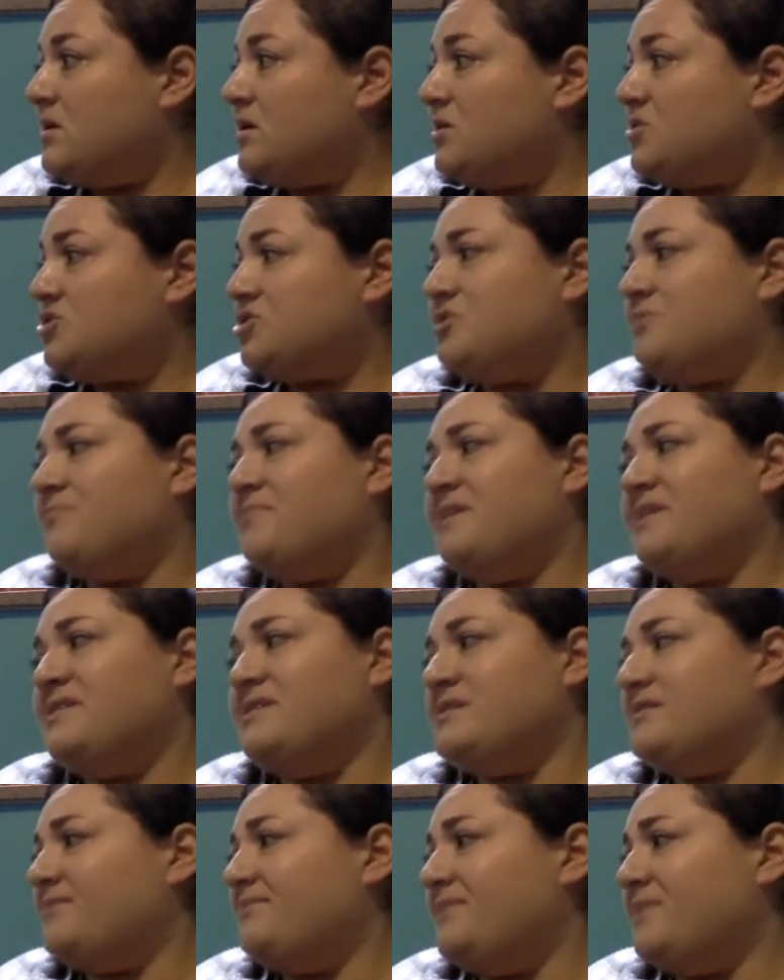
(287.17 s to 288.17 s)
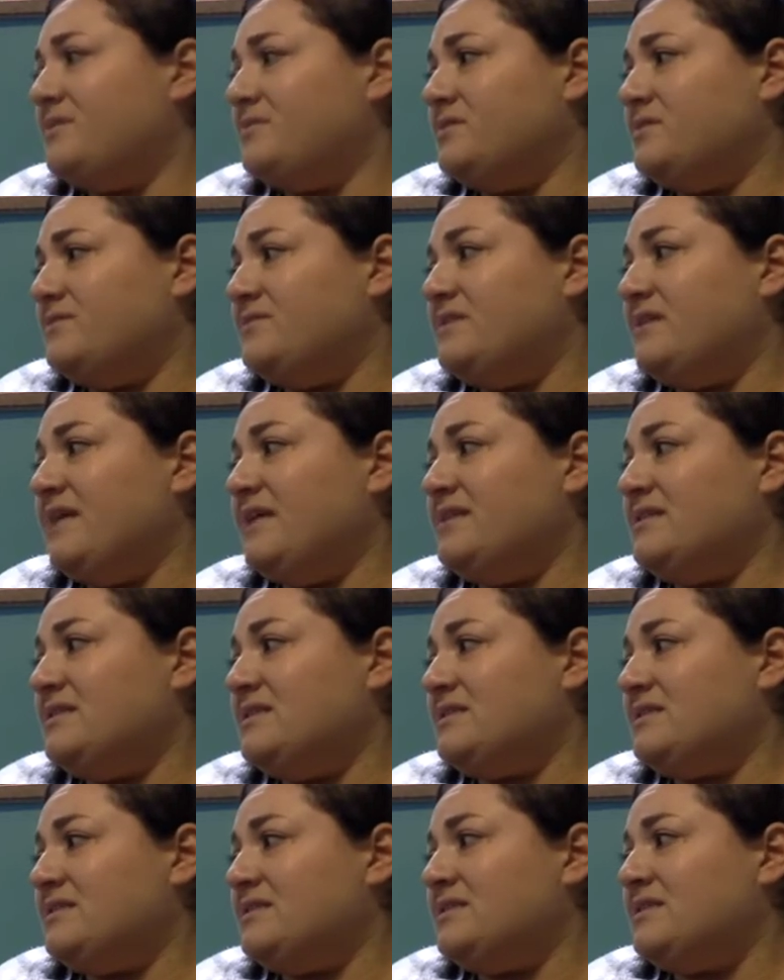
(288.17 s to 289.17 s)
She missed the fields of
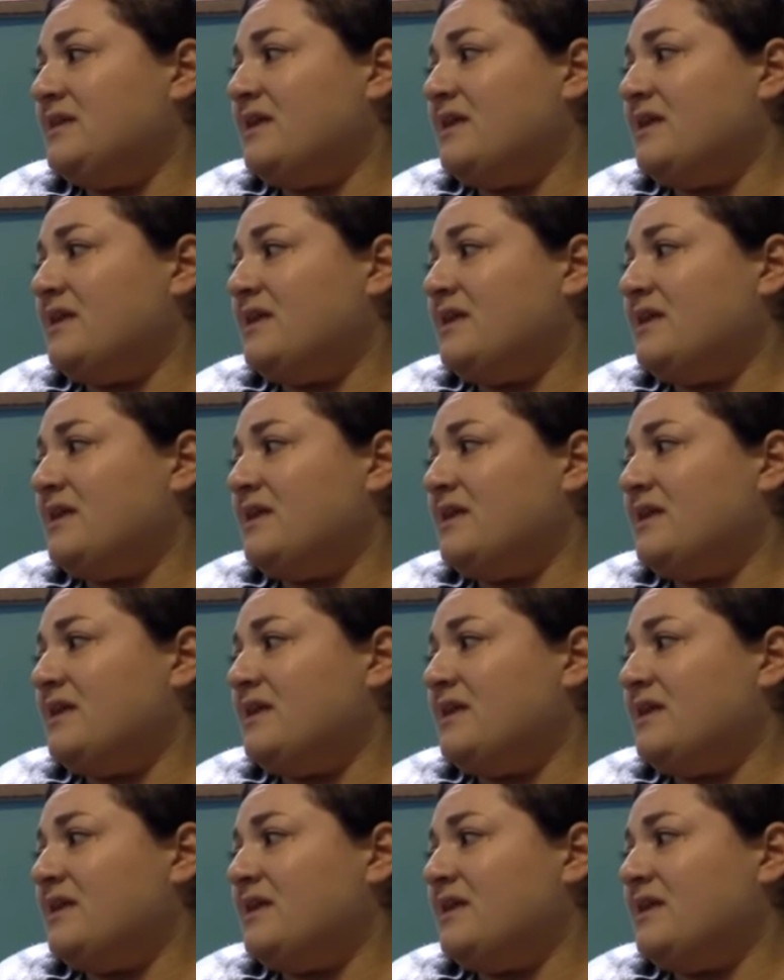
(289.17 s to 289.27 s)
daisies